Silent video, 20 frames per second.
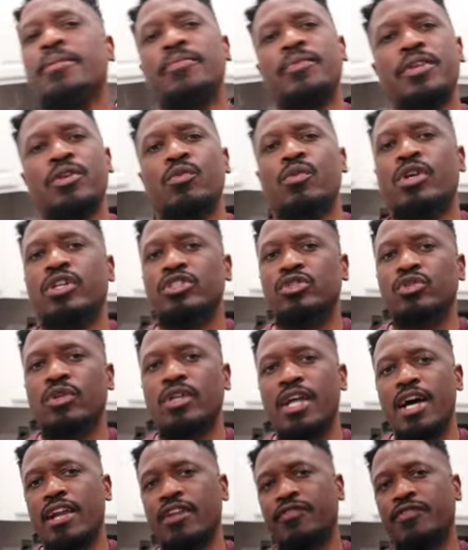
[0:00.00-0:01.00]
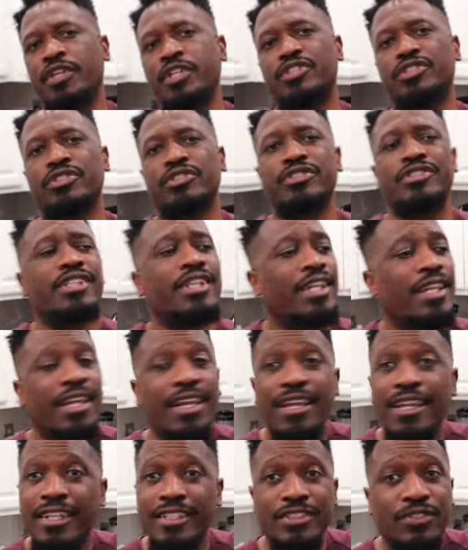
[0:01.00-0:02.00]
Didn't want to do a lot of features
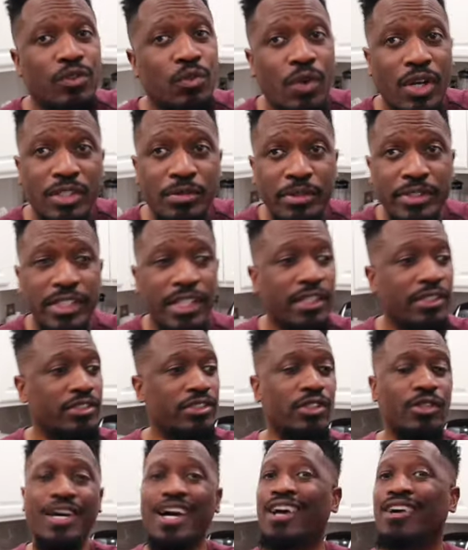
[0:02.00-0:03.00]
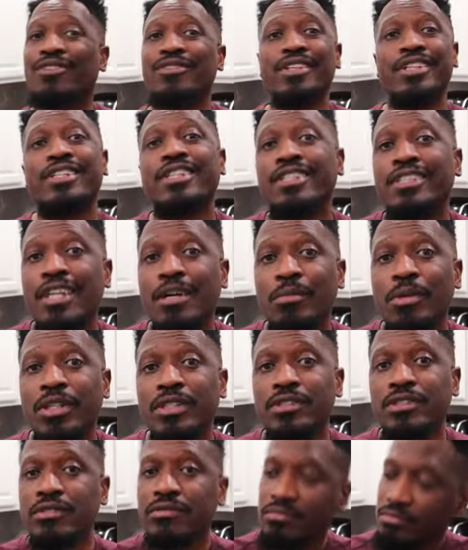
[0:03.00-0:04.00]
because if you watch my channel, you know I don't really cook that
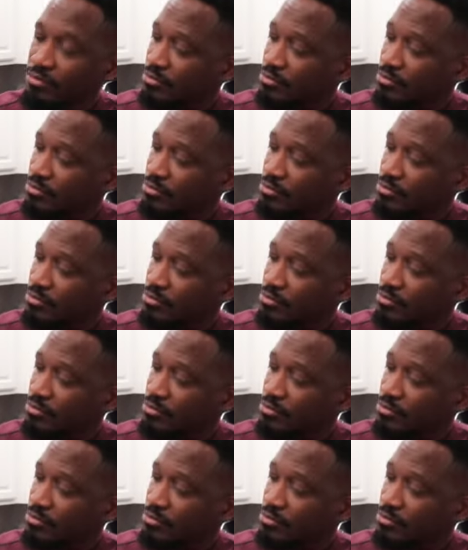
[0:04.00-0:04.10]
much.